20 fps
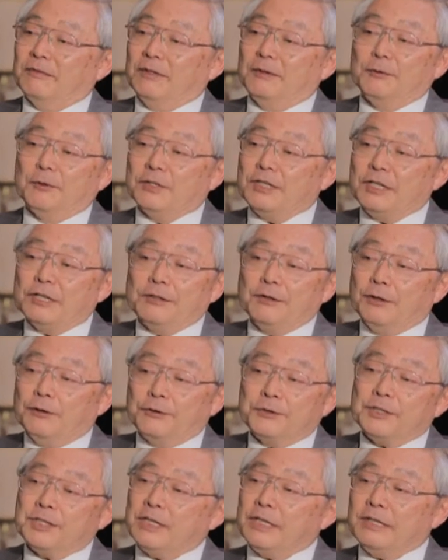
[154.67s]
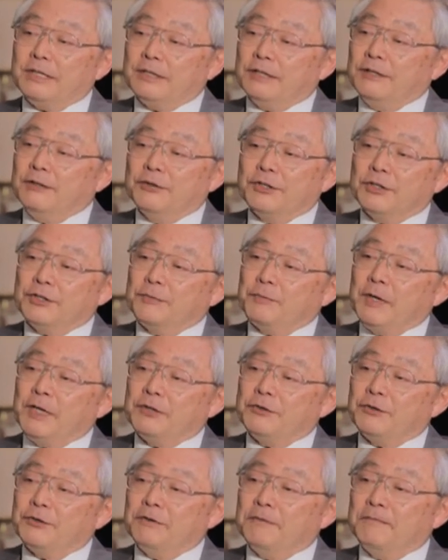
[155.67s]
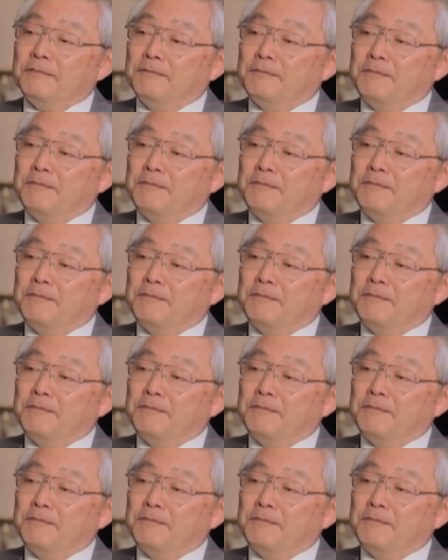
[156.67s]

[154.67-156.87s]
Was it those things that you just mentioned?